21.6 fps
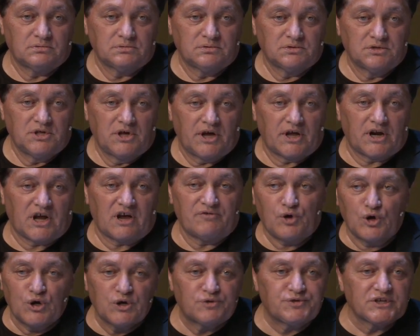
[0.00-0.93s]
And I've
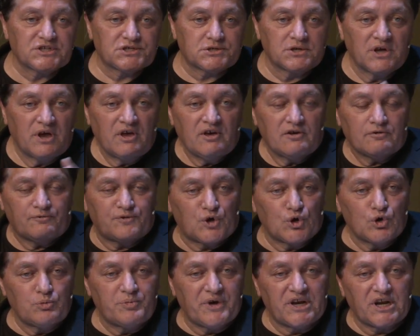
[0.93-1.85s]
heard this view
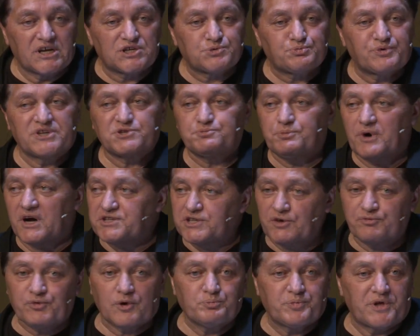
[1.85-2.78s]
being expressed by
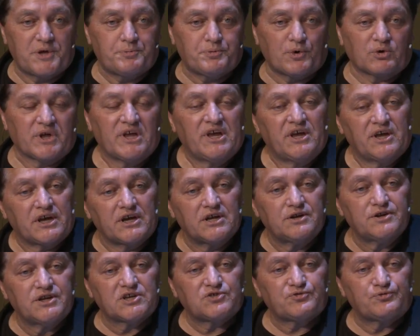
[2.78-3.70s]
different people in
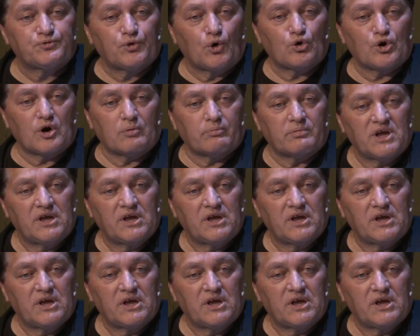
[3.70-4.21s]
this forum.